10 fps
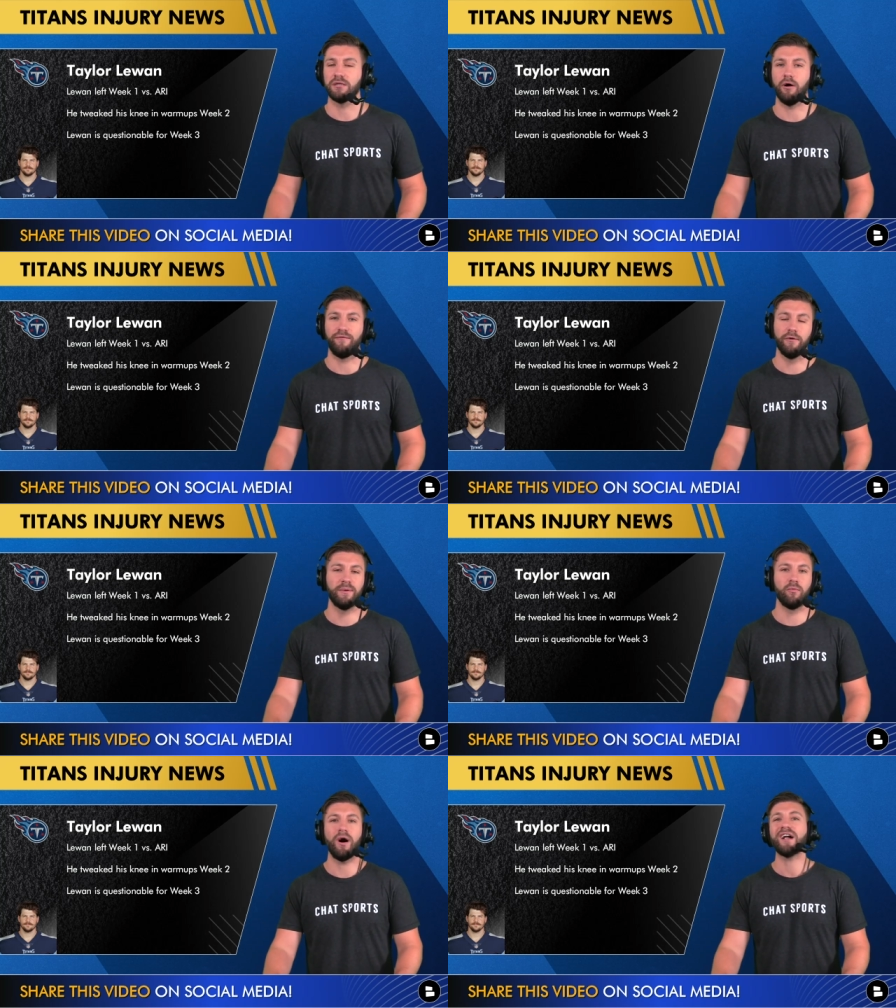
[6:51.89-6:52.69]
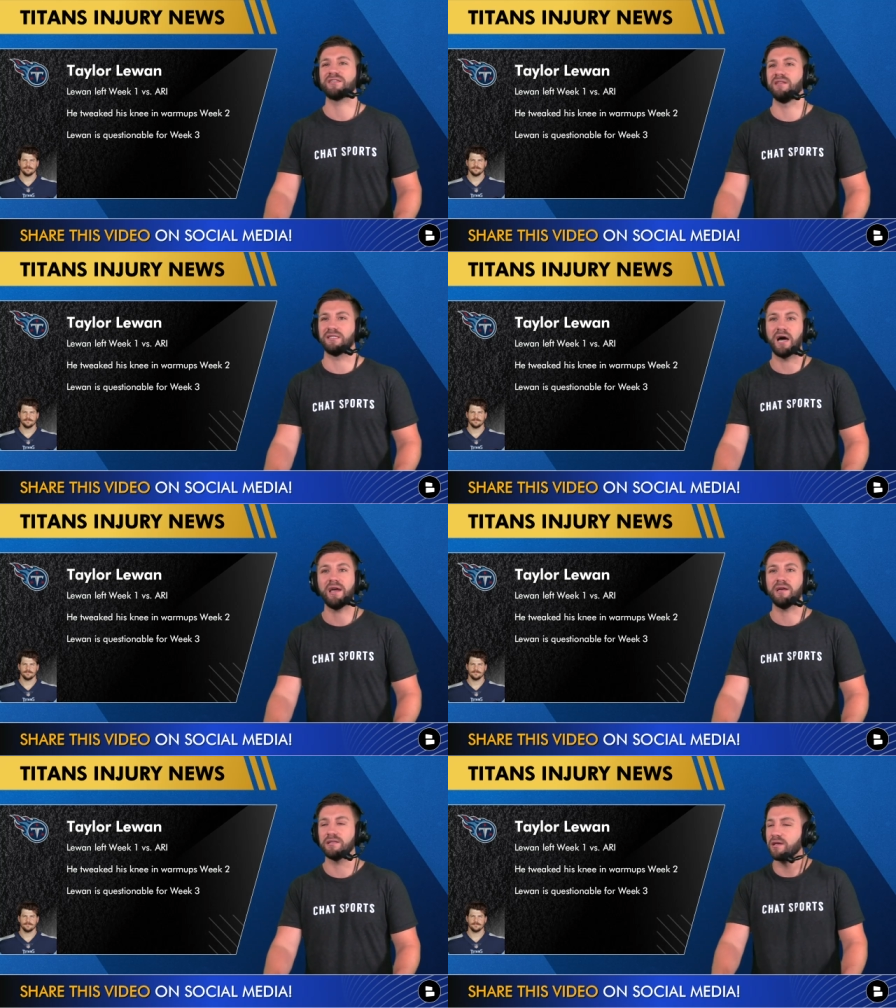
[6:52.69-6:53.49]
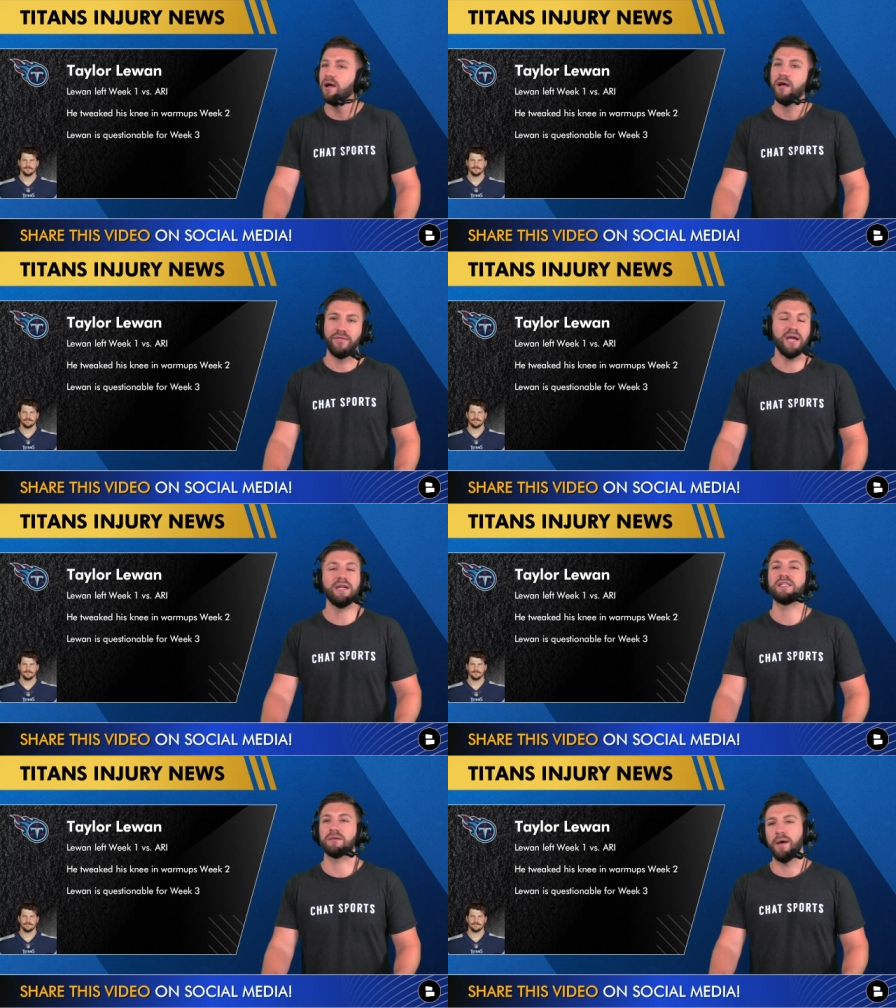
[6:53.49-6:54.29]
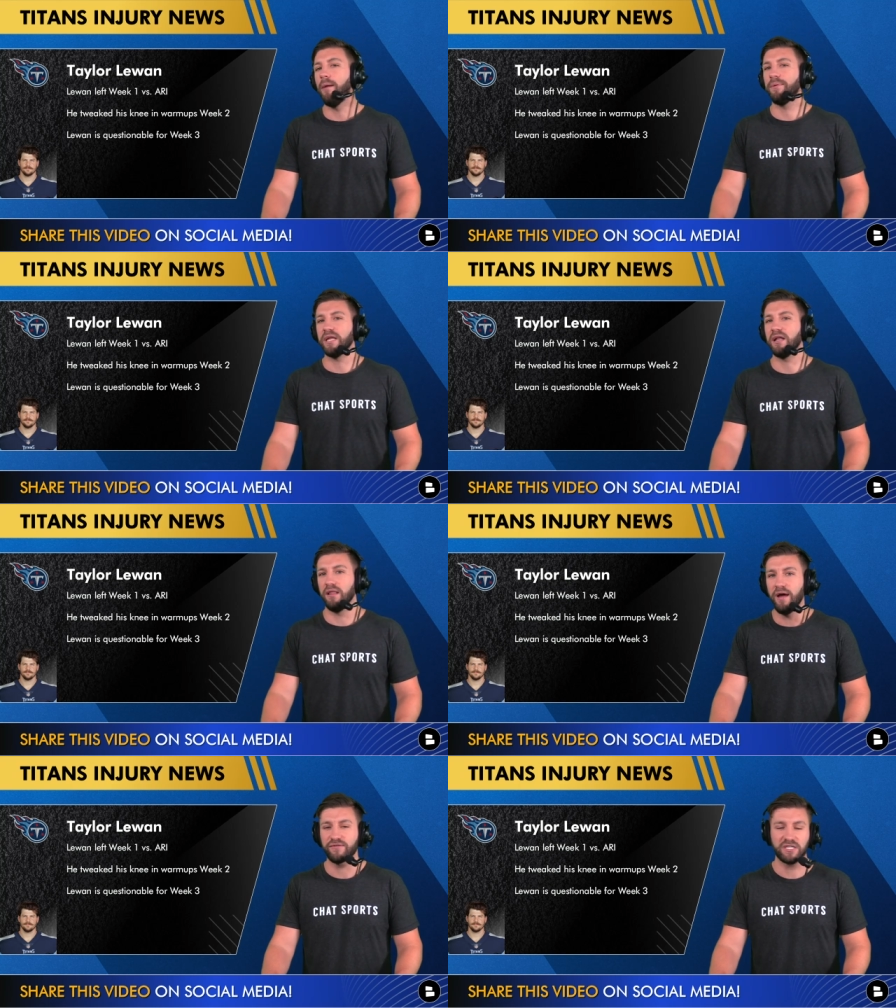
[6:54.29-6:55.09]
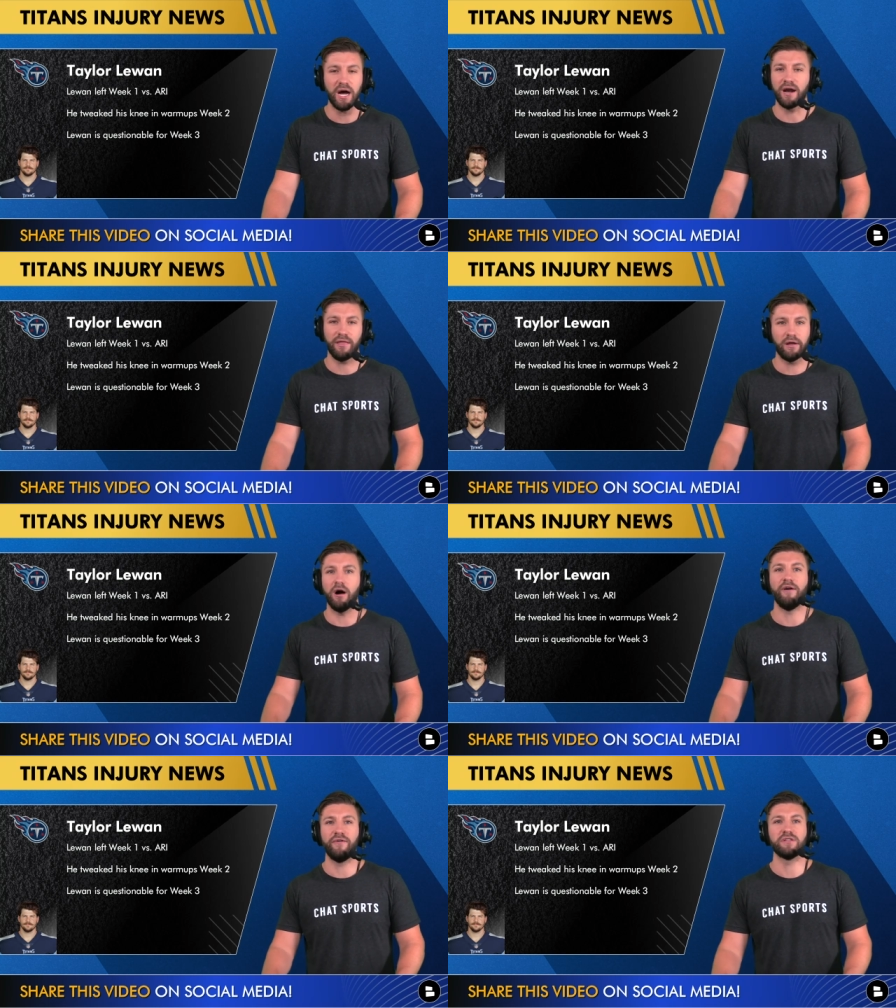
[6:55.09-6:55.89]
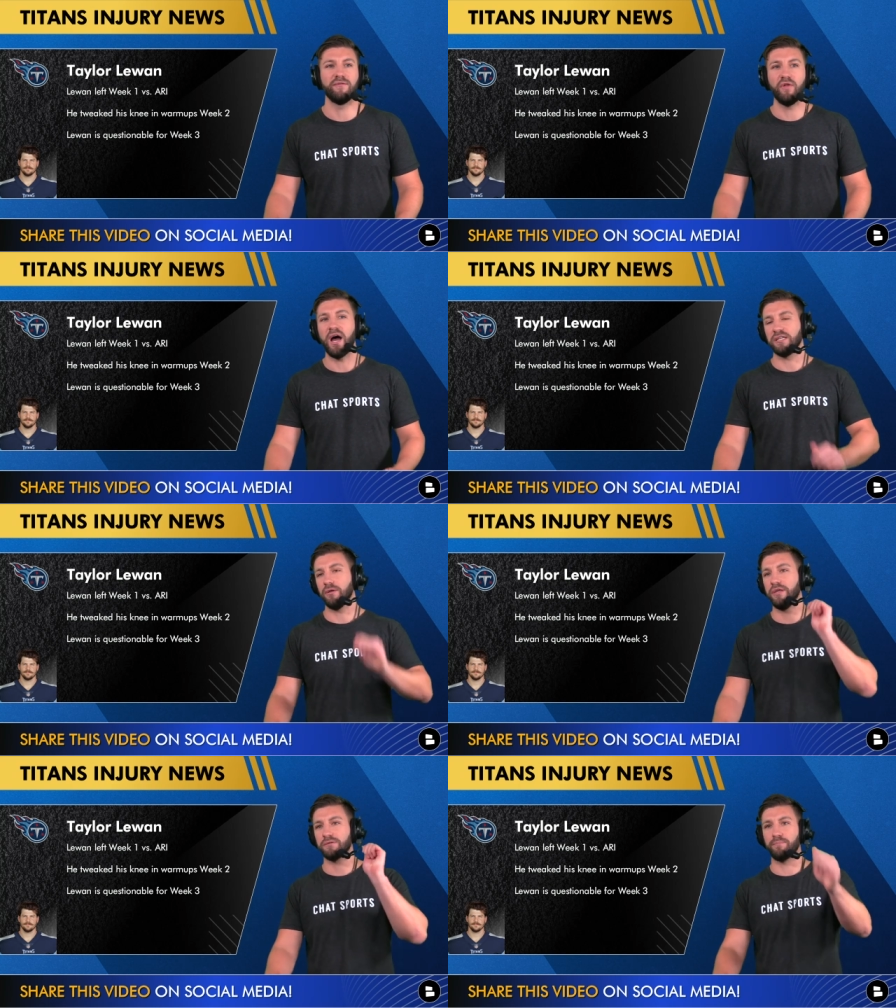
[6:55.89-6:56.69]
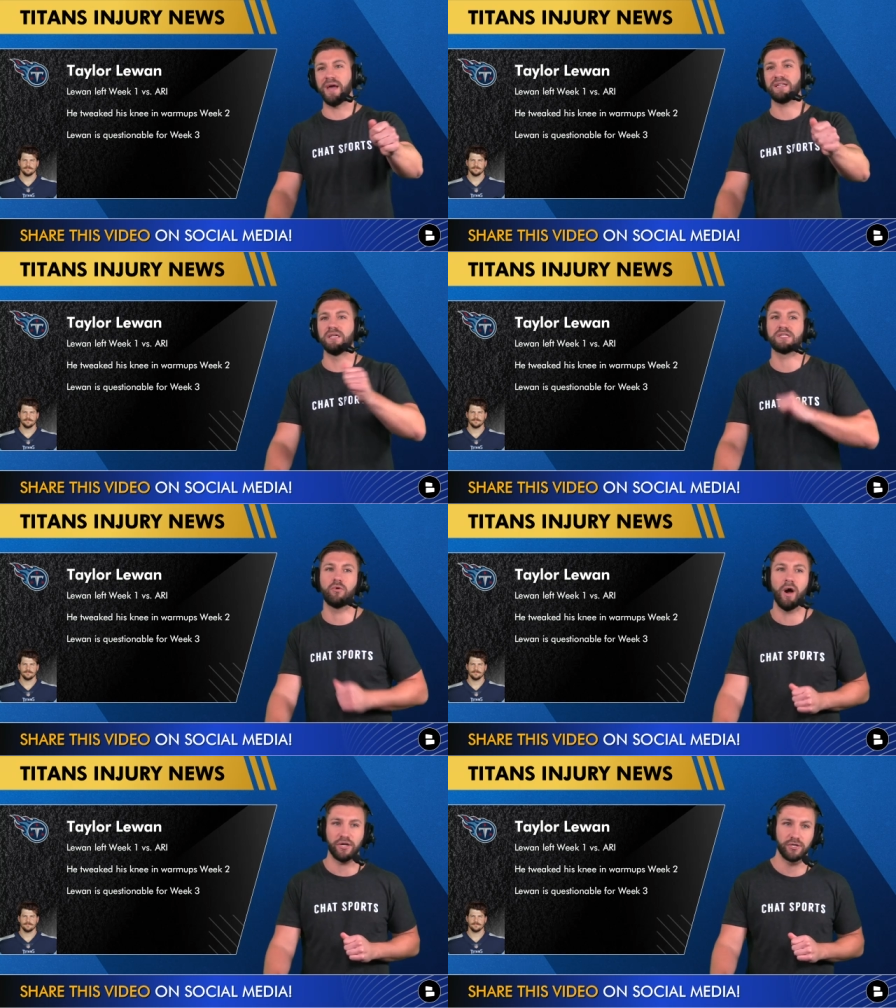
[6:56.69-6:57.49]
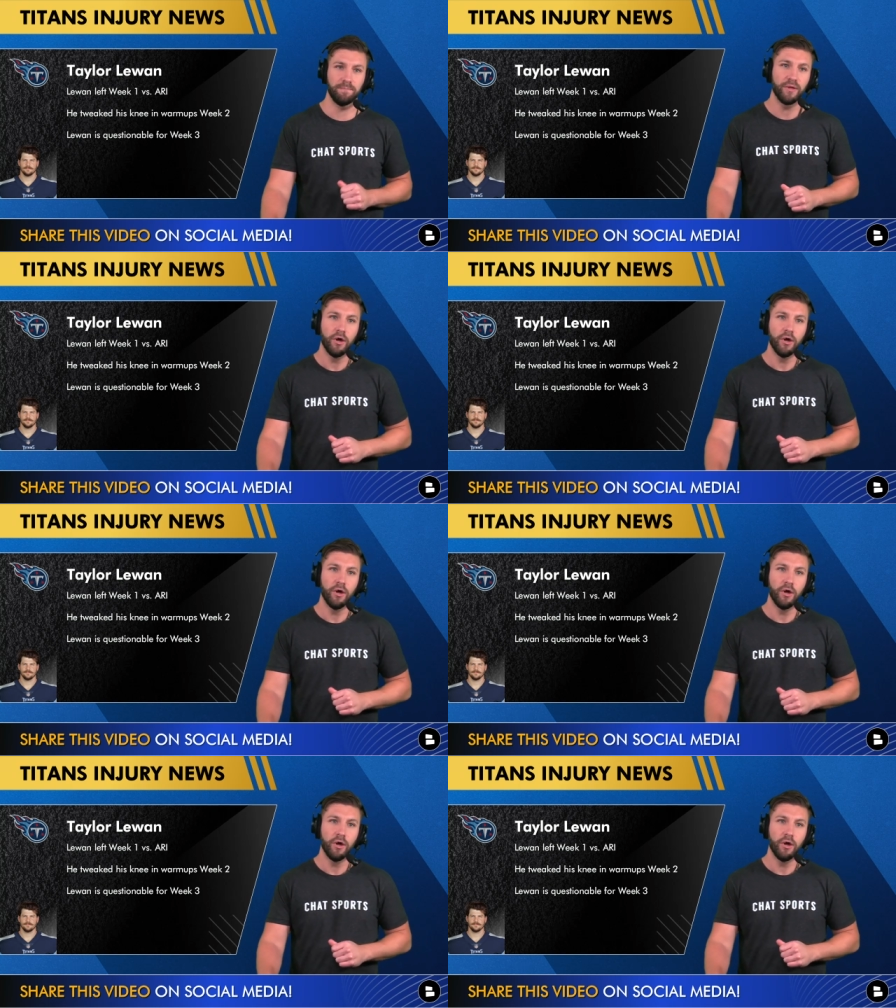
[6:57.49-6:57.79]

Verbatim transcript: So if you've been watching the Titans, they need some help on that left side of that offensive line. So this begs this question